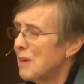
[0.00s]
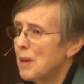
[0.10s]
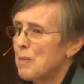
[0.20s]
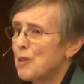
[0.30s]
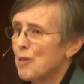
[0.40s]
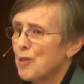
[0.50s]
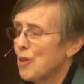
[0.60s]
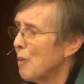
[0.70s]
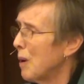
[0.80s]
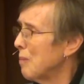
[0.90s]
image will
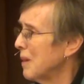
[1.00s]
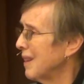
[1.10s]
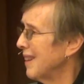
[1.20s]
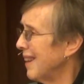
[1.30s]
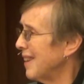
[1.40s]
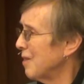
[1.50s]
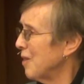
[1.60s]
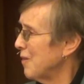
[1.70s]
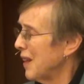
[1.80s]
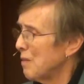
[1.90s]
show up. I don't
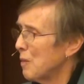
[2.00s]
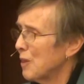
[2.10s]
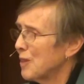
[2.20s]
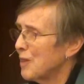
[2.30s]
know if that works